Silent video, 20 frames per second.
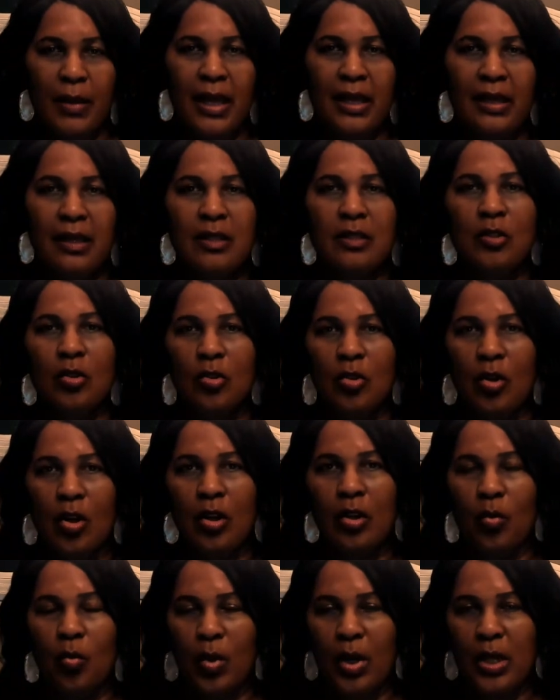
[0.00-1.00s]
I guess her
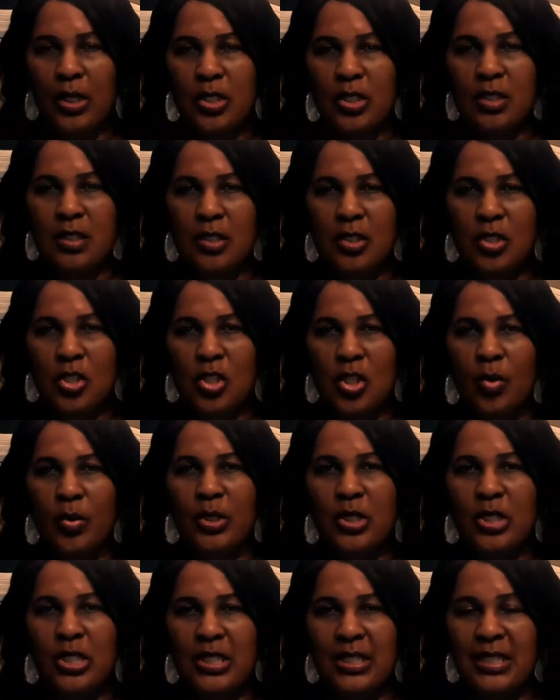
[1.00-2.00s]
daughter watches the show
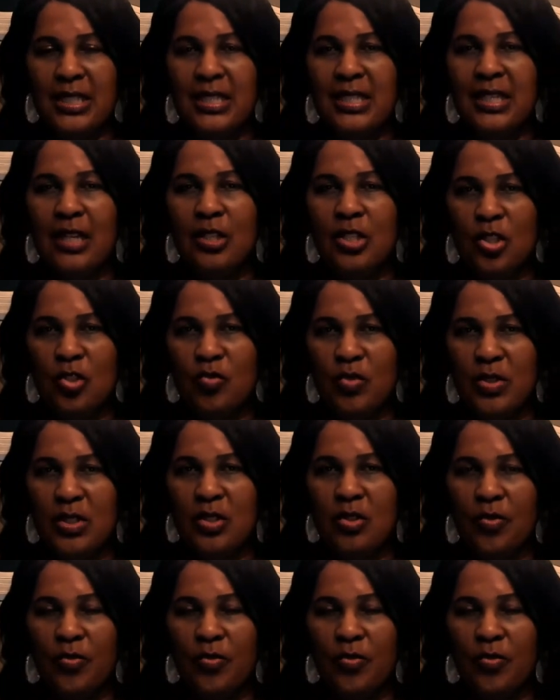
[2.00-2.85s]
and she sees how she treats her